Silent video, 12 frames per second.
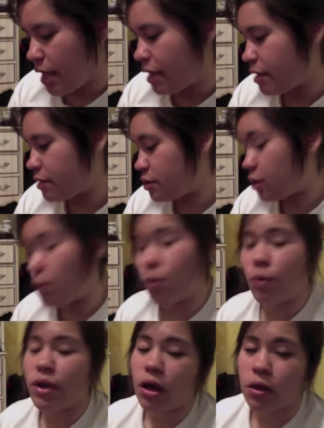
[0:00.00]
so
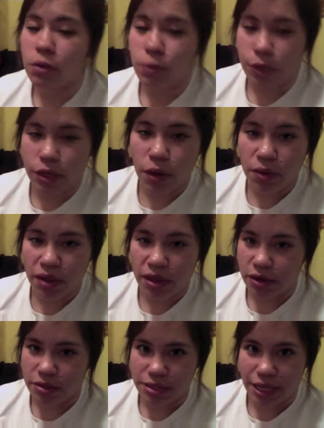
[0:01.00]
we know that
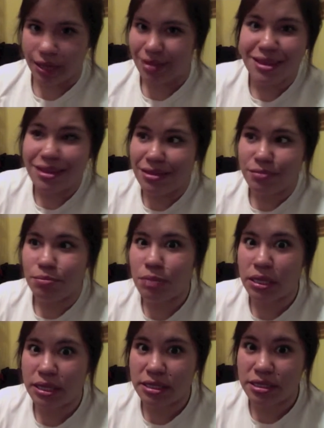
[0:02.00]
there's like
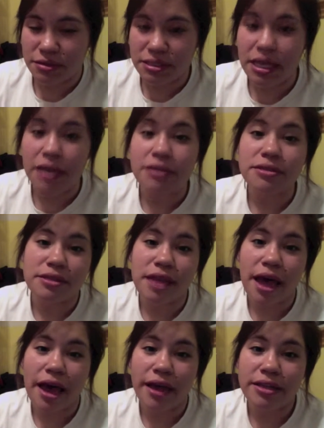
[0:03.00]
millions of cells
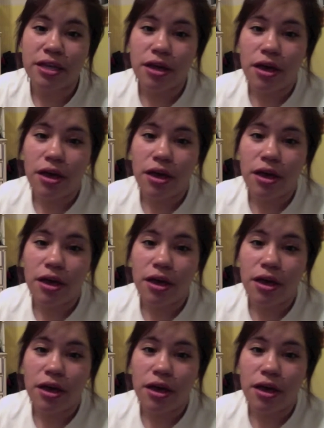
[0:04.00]
that